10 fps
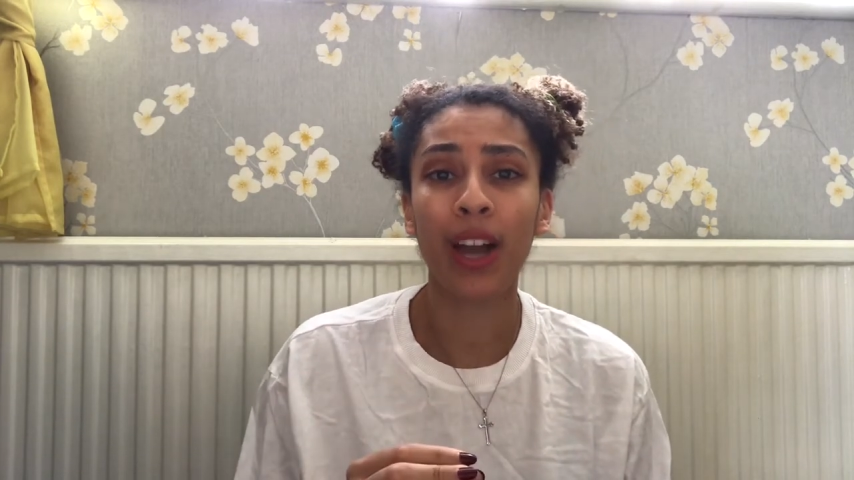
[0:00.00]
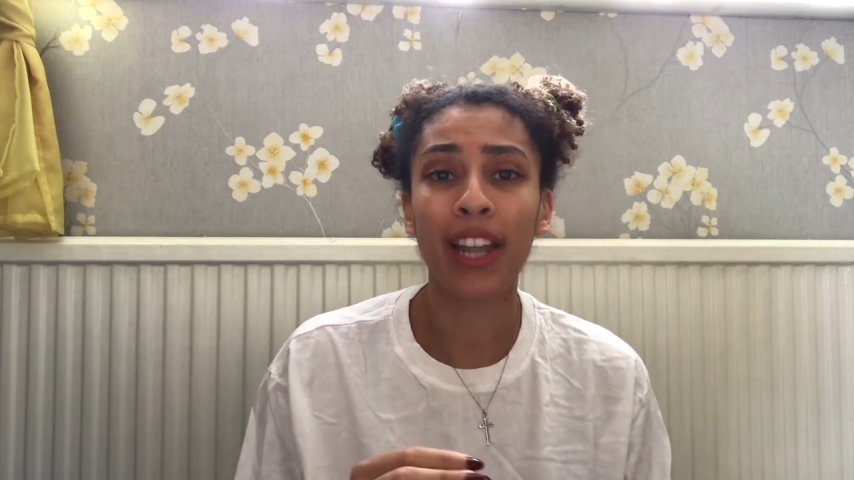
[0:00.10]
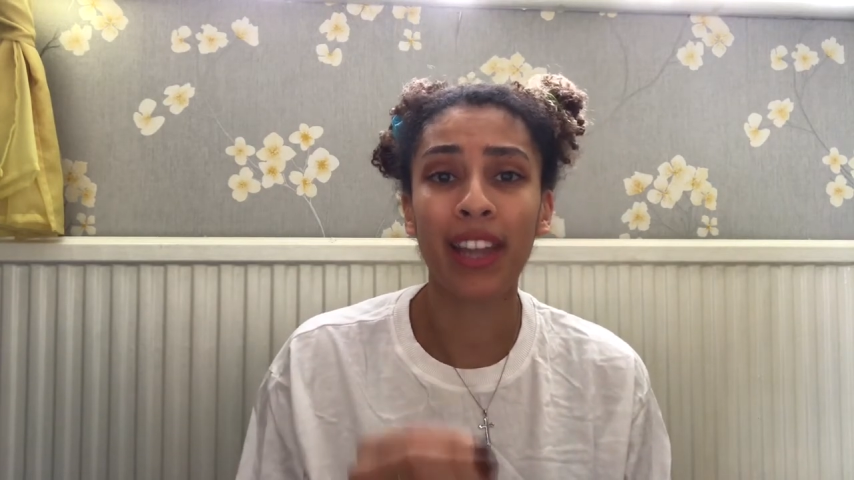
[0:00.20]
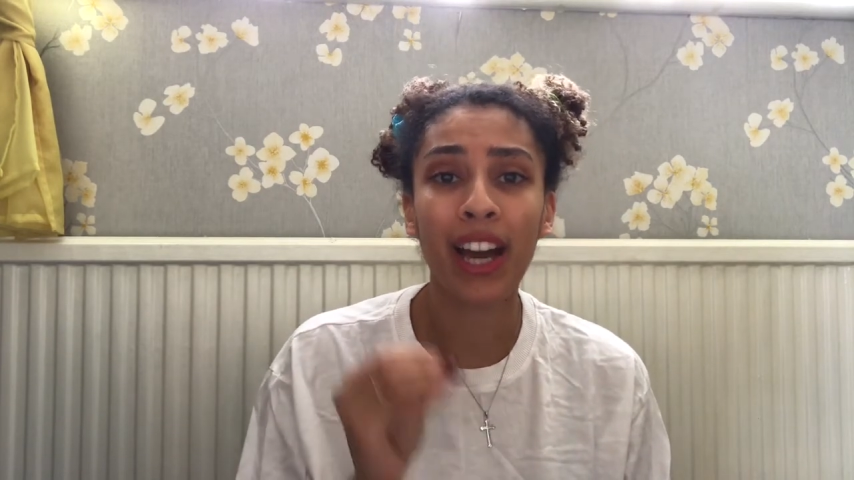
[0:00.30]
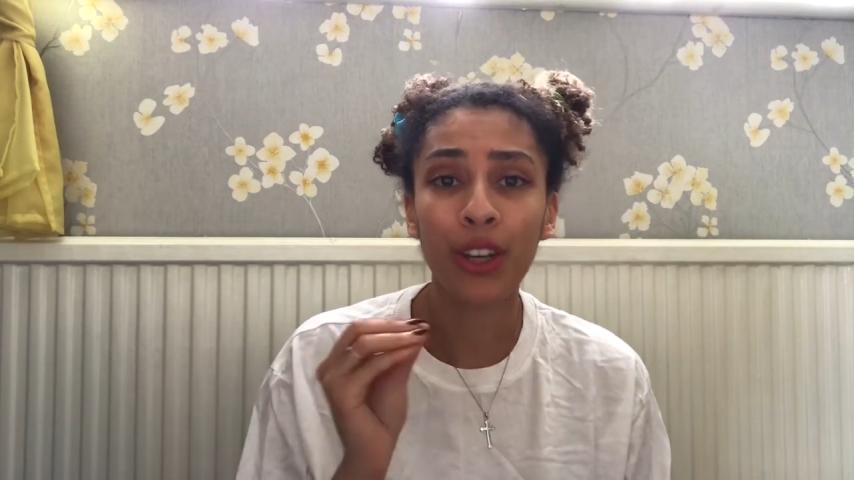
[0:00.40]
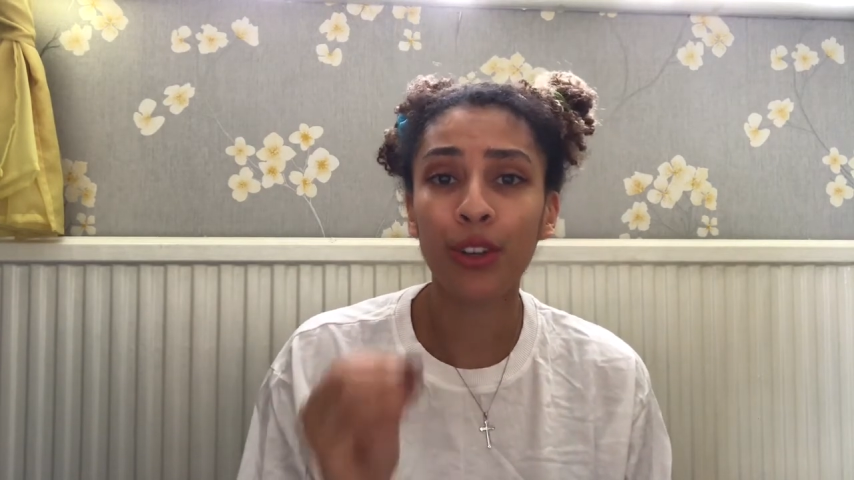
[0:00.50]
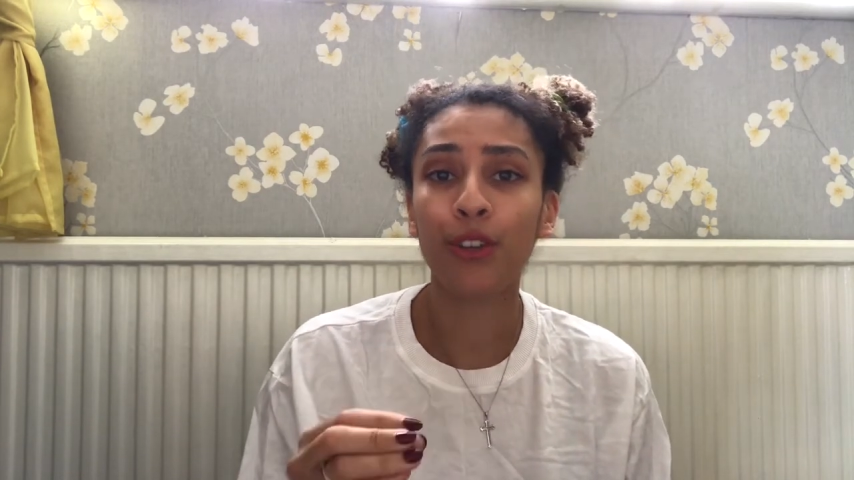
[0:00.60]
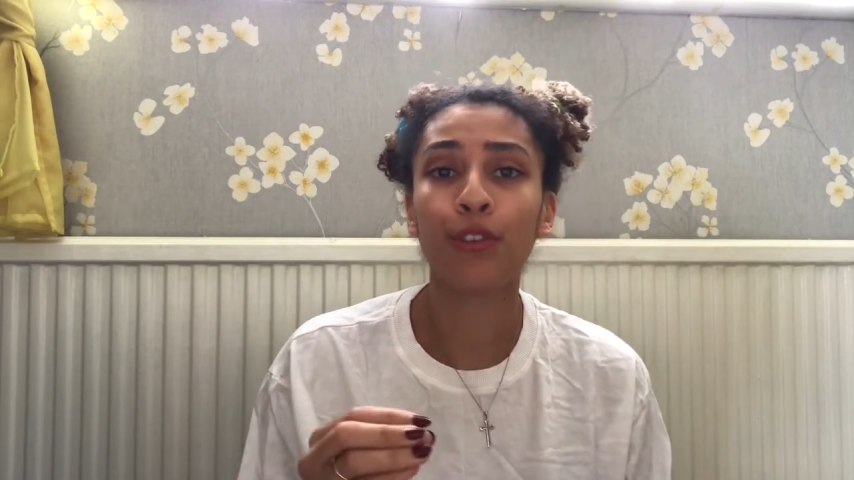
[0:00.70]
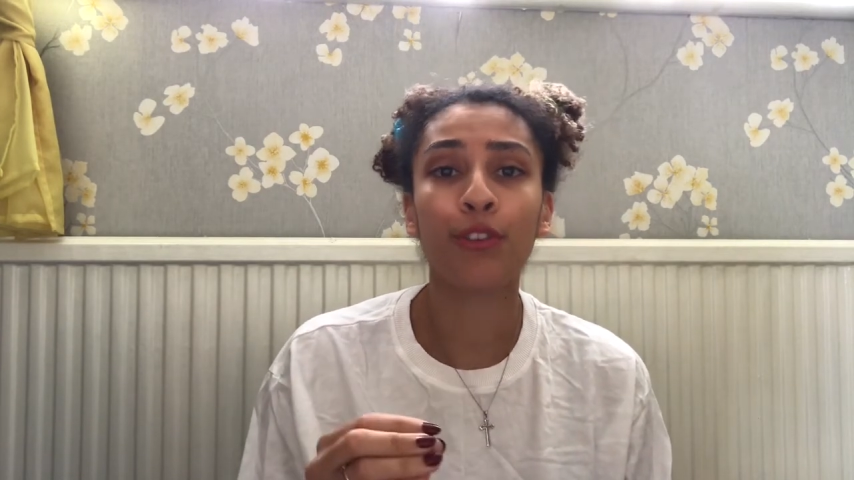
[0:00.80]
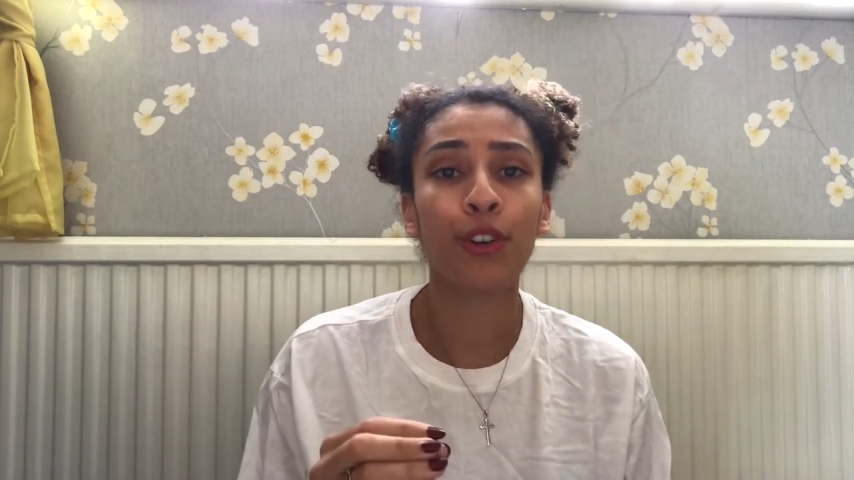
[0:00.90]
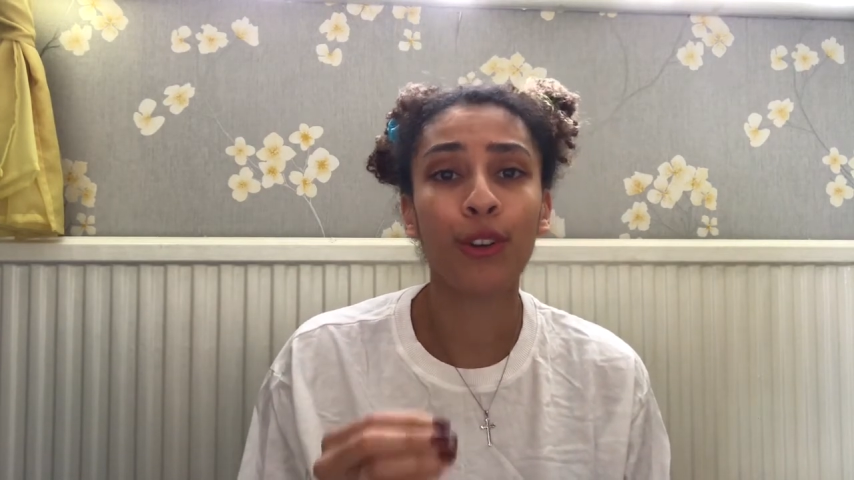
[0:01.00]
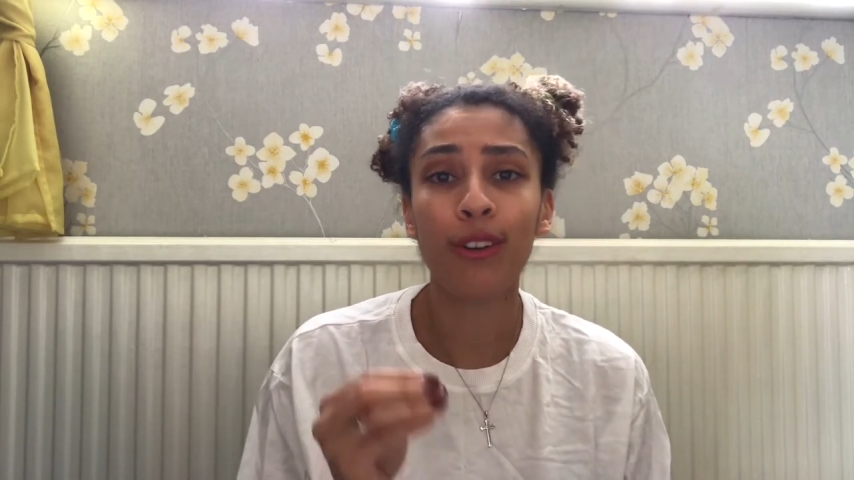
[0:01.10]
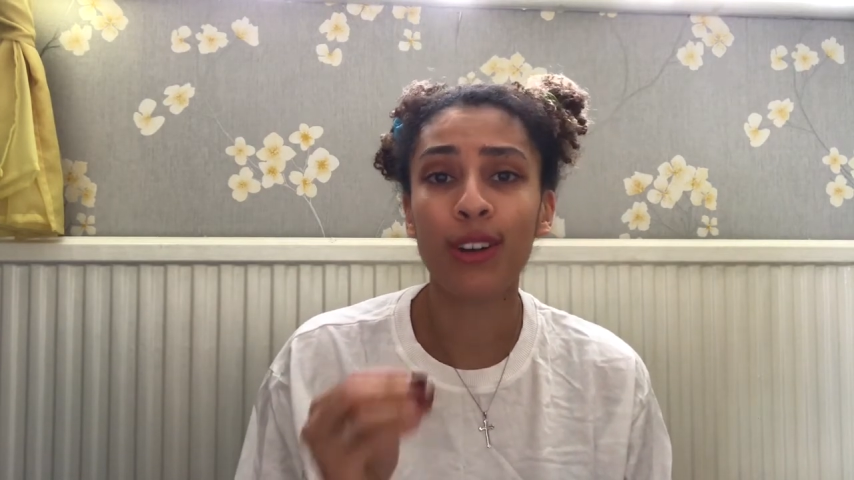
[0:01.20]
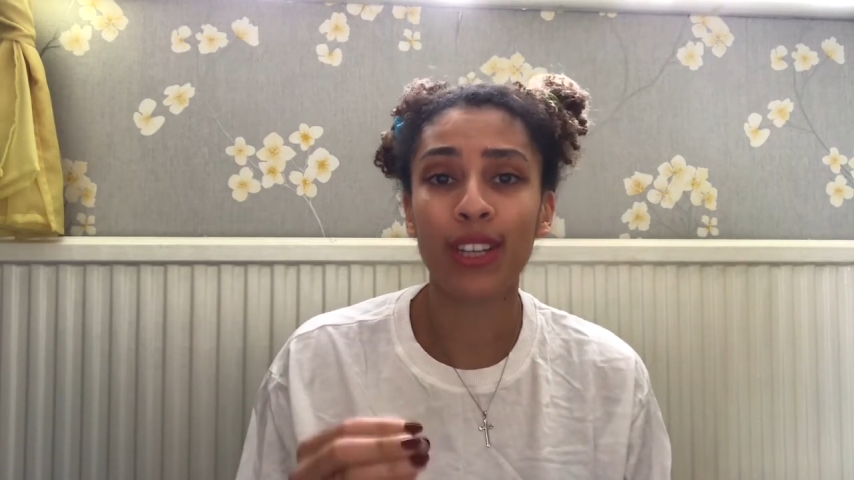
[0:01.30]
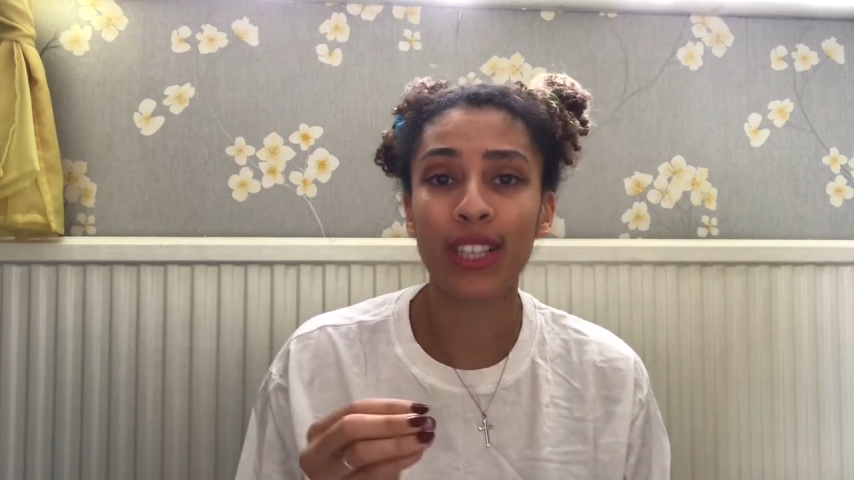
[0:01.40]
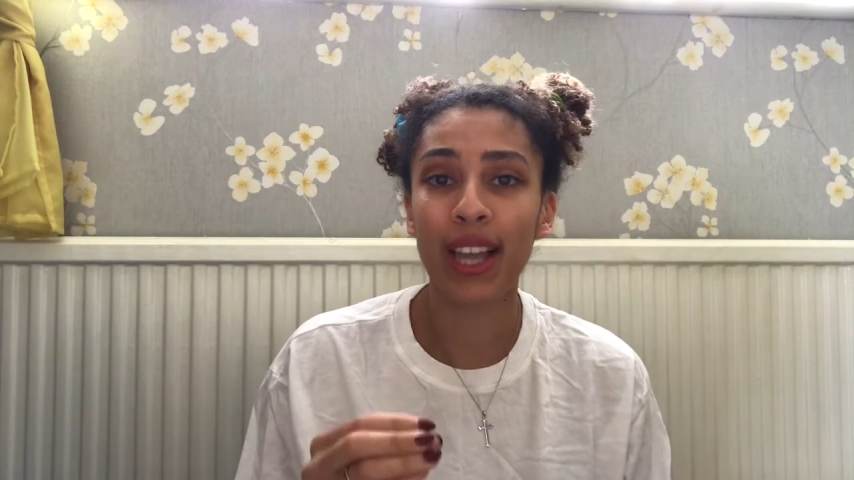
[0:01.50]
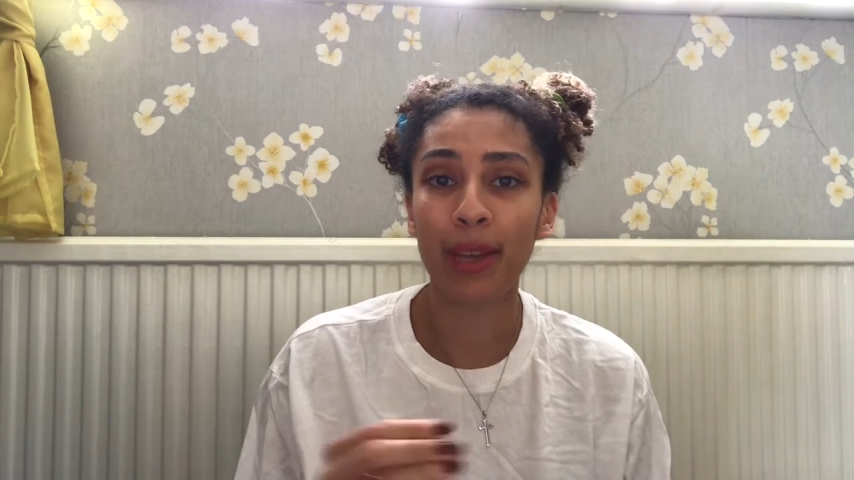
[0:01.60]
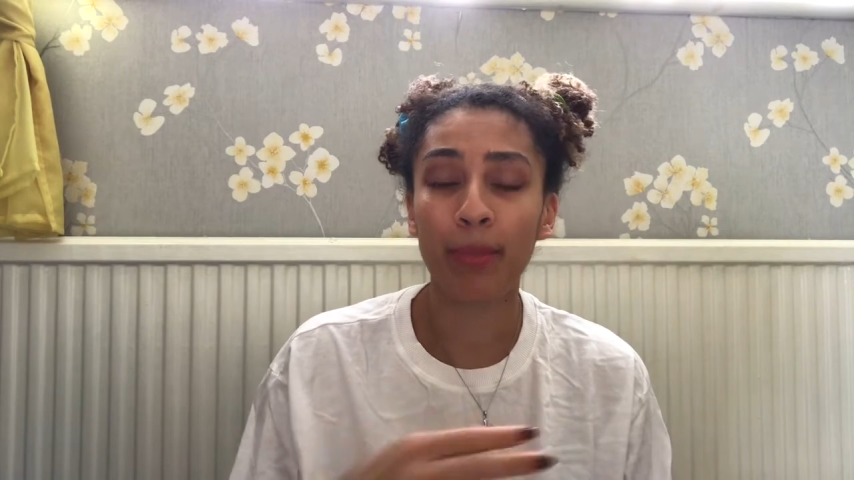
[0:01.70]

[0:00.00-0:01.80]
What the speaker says: And that good fruit looks like